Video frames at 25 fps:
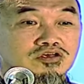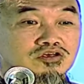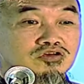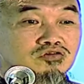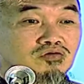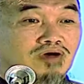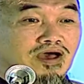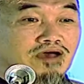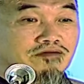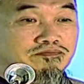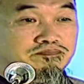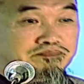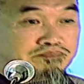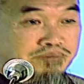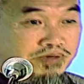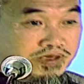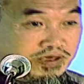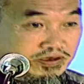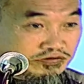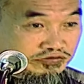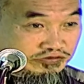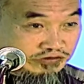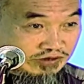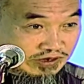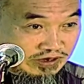you have
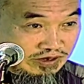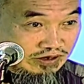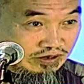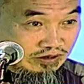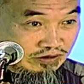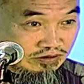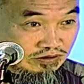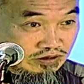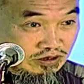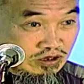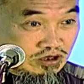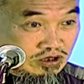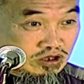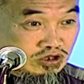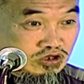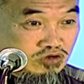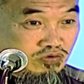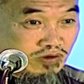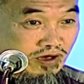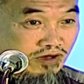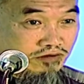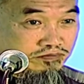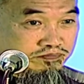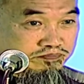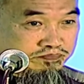peace here, you
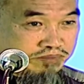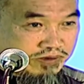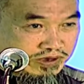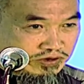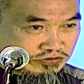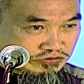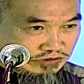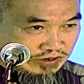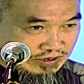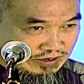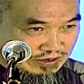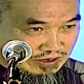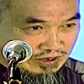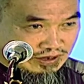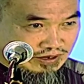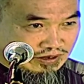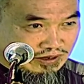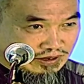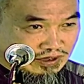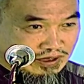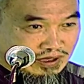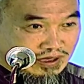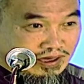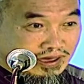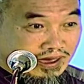have peace here
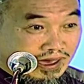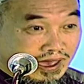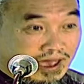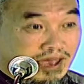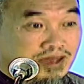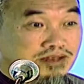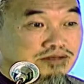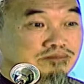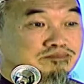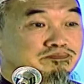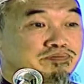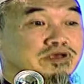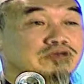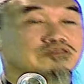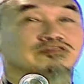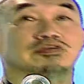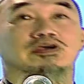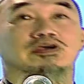and peace